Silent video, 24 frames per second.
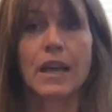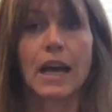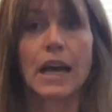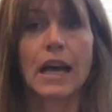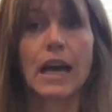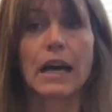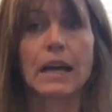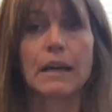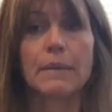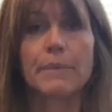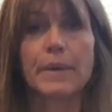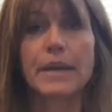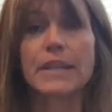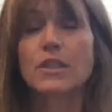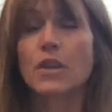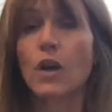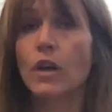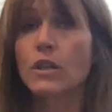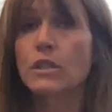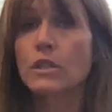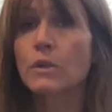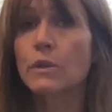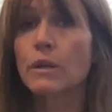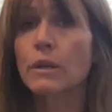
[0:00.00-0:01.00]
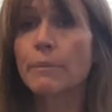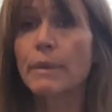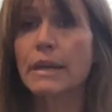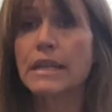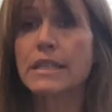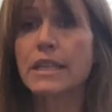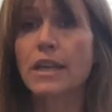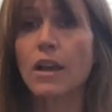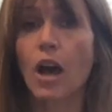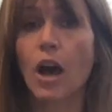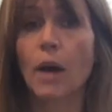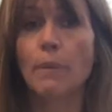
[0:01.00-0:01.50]
Um, it's also an
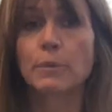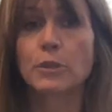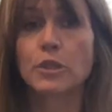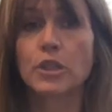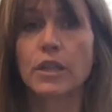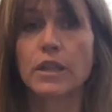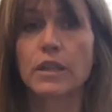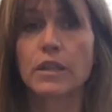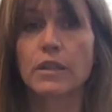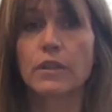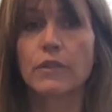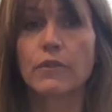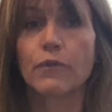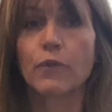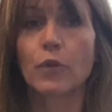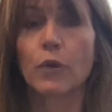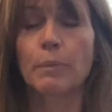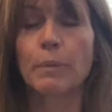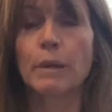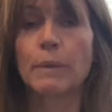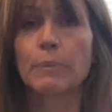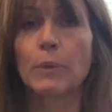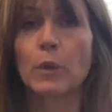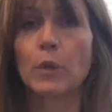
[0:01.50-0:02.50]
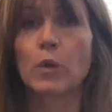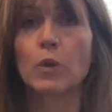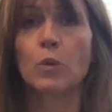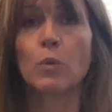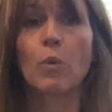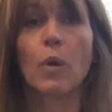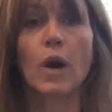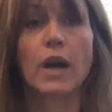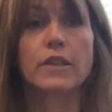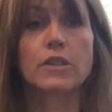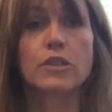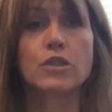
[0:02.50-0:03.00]
amazing option for people who
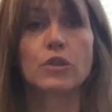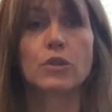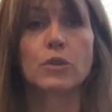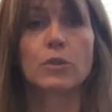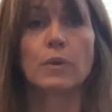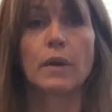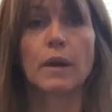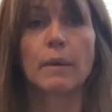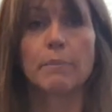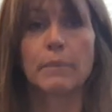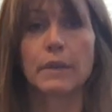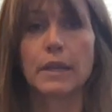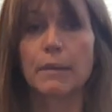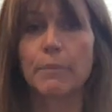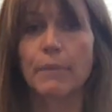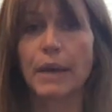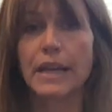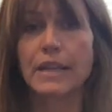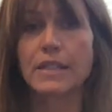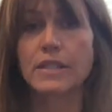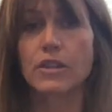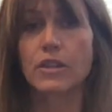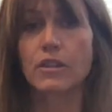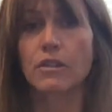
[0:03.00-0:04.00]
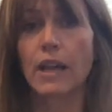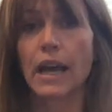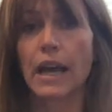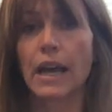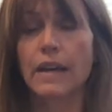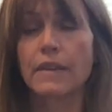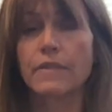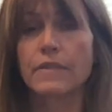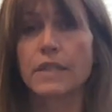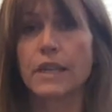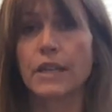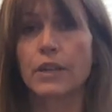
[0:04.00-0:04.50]
want to minimize their
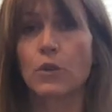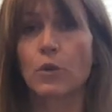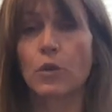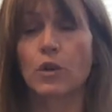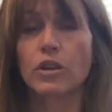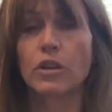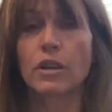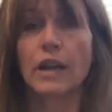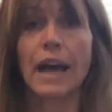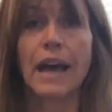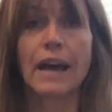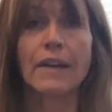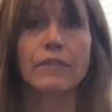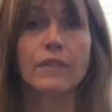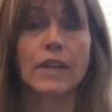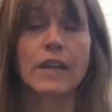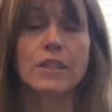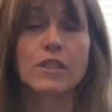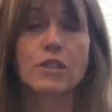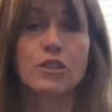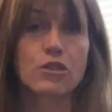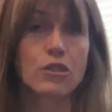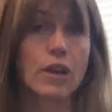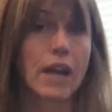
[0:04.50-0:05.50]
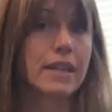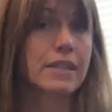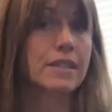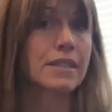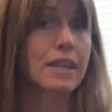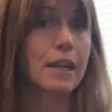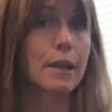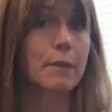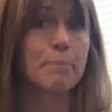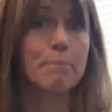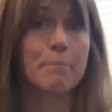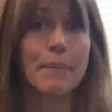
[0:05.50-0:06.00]
lives in order to have less
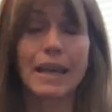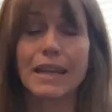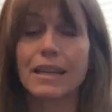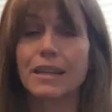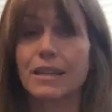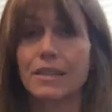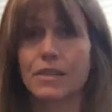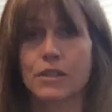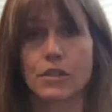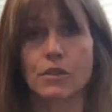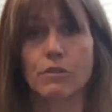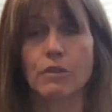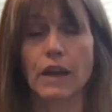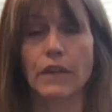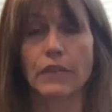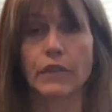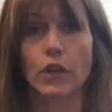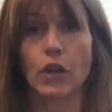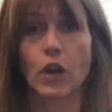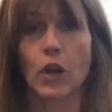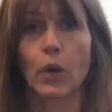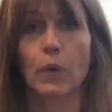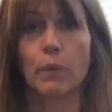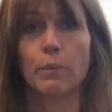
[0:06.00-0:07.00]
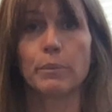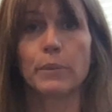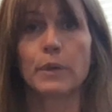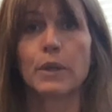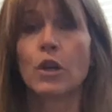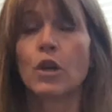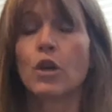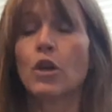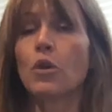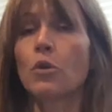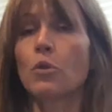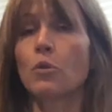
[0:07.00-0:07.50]
stress and maintenance around their home
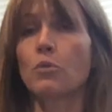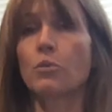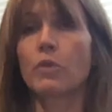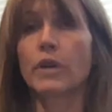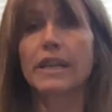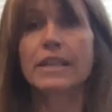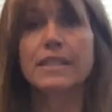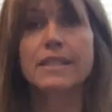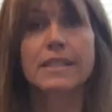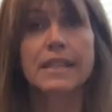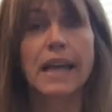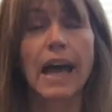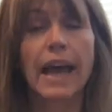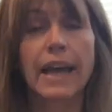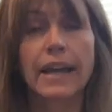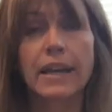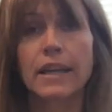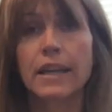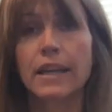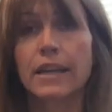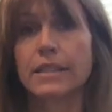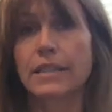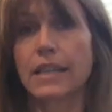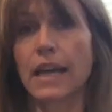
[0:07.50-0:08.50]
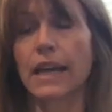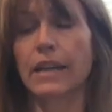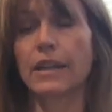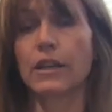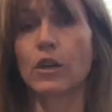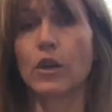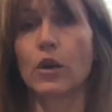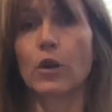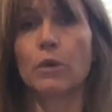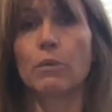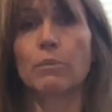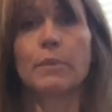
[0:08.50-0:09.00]
residing a
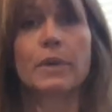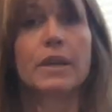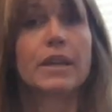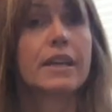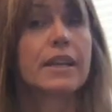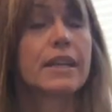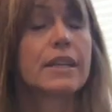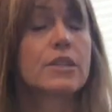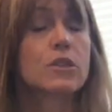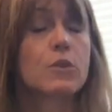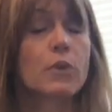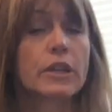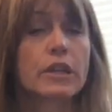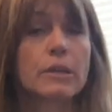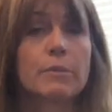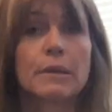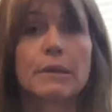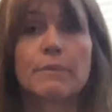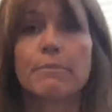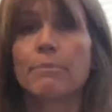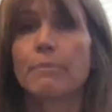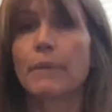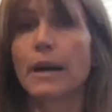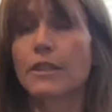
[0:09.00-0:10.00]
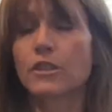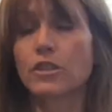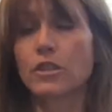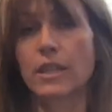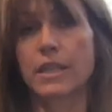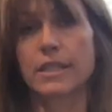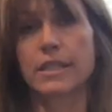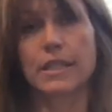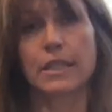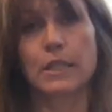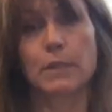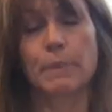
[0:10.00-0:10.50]
tiny home is going to be much
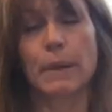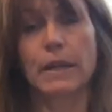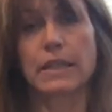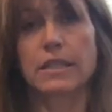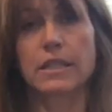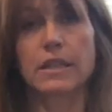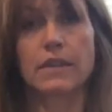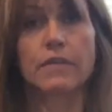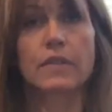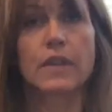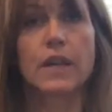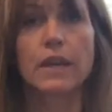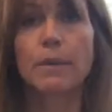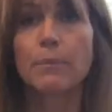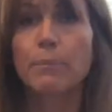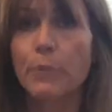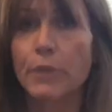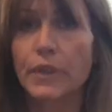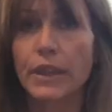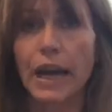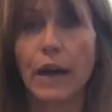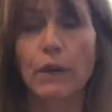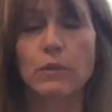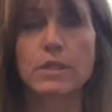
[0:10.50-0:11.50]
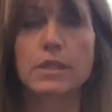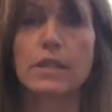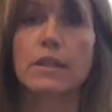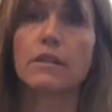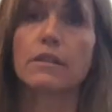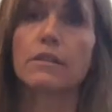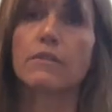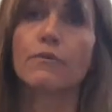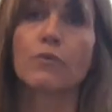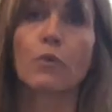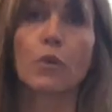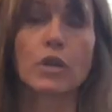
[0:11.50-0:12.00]
less expensive than a 1,000,
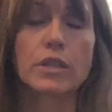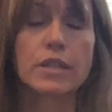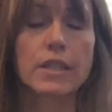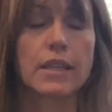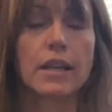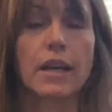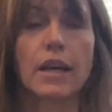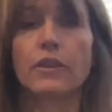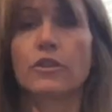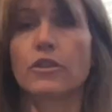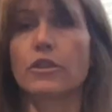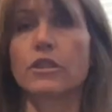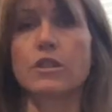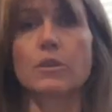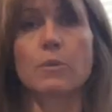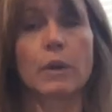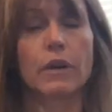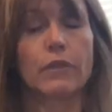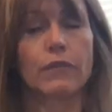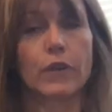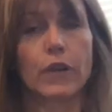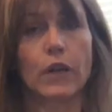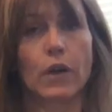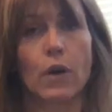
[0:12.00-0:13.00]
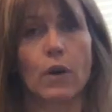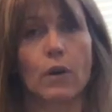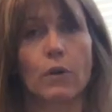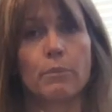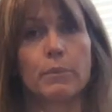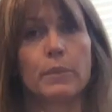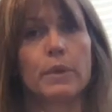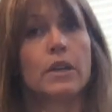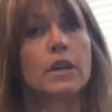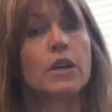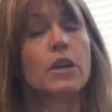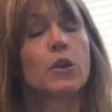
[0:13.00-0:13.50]
1,400 square foot
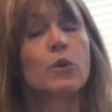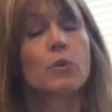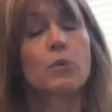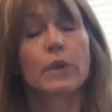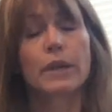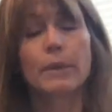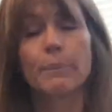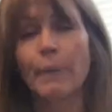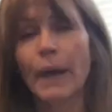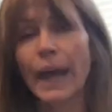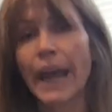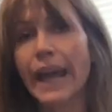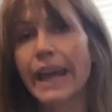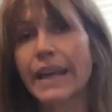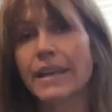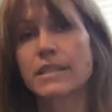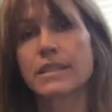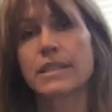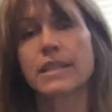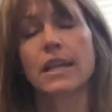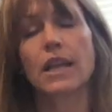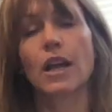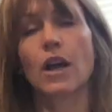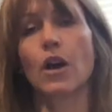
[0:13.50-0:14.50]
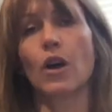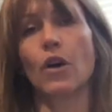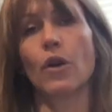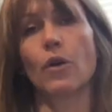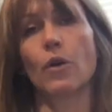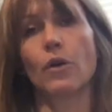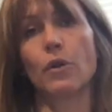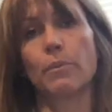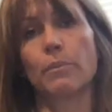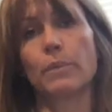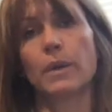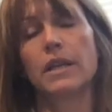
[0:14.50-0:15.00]
home. Repainting a
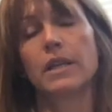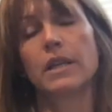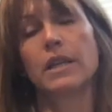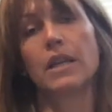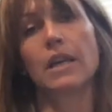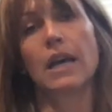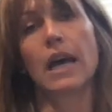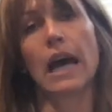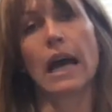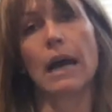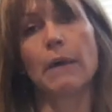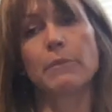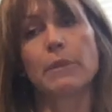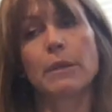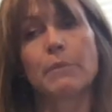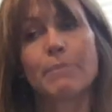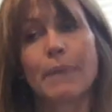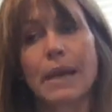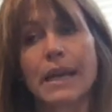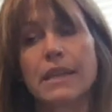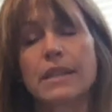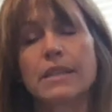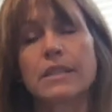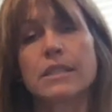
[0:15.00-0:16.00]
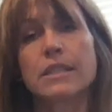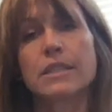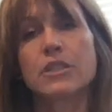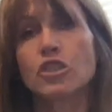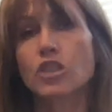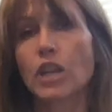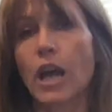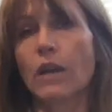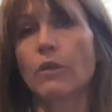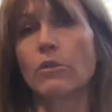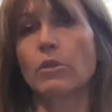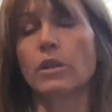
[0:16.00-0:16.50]
home, um, the maintenance in
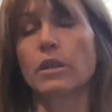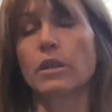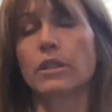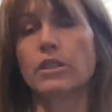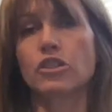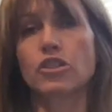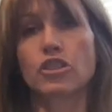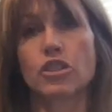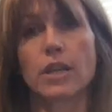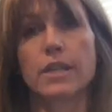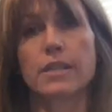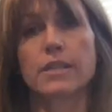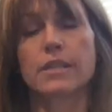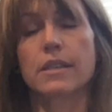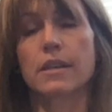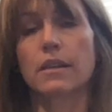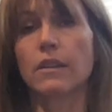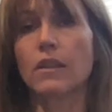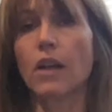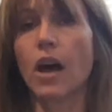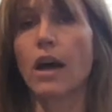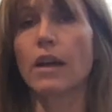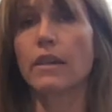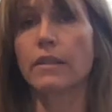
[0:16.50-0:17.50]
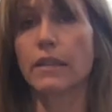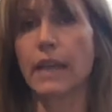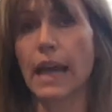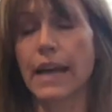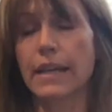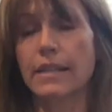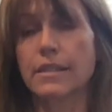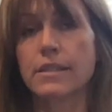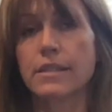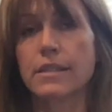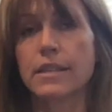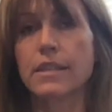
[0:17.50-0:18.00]
general is just a lot
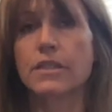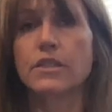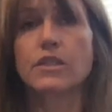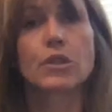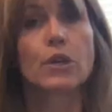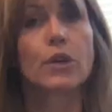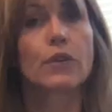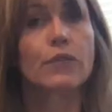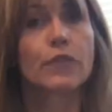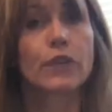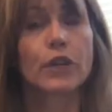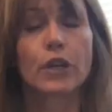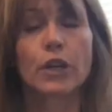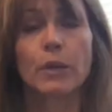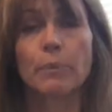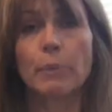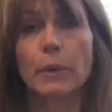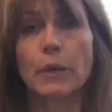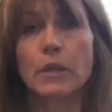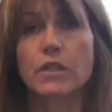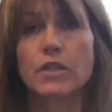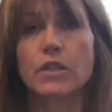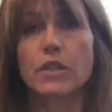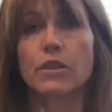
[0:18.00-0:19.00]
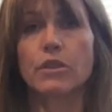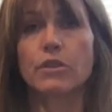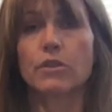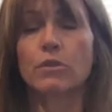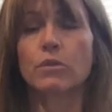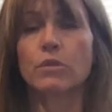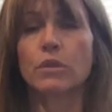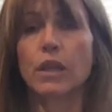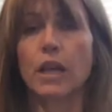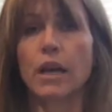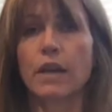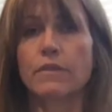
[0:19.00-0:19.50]
less. And so if you're a person
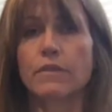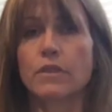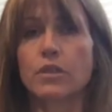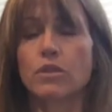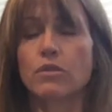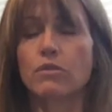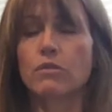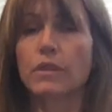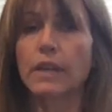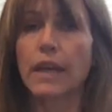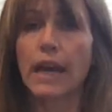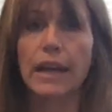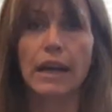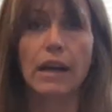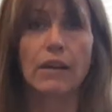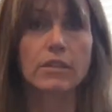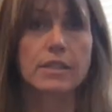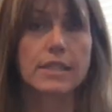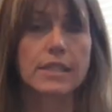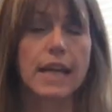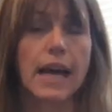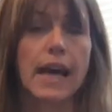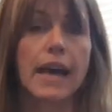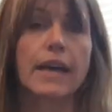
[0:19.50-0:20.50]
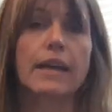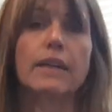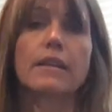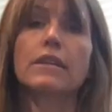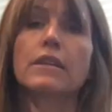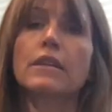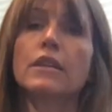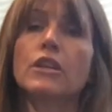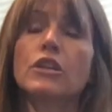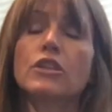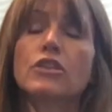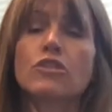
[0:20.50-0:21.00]
who loves to get outside,
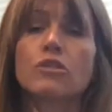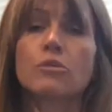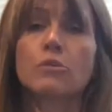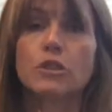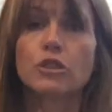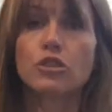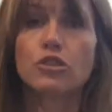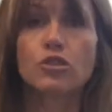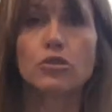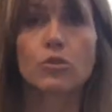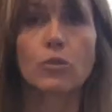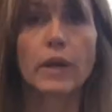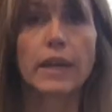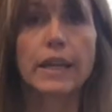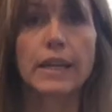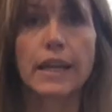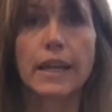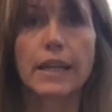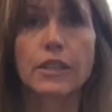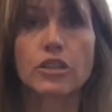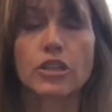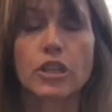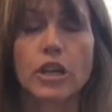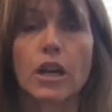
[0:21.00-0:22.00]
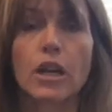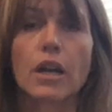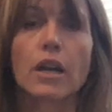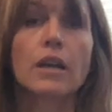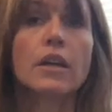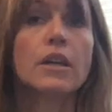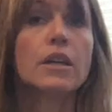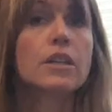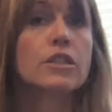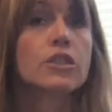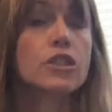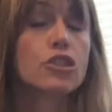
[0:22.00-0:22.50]
to enjoy nature,
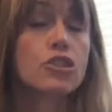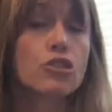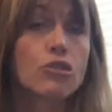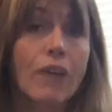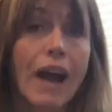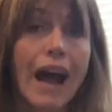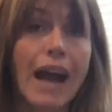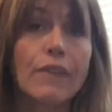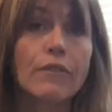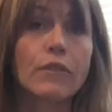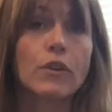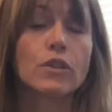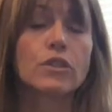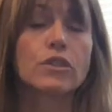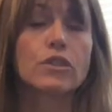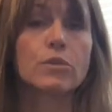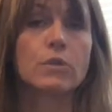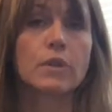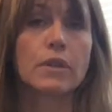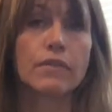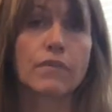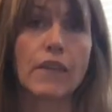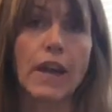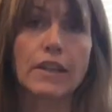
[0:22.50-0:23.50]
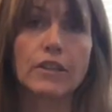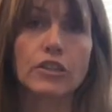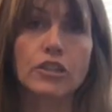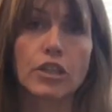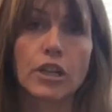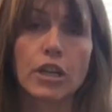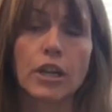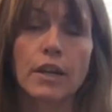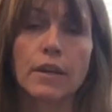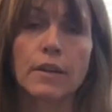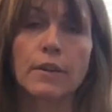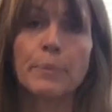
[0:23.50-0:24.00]
to travel, to
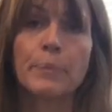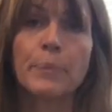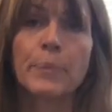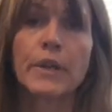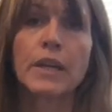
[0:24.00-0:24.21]
adventure,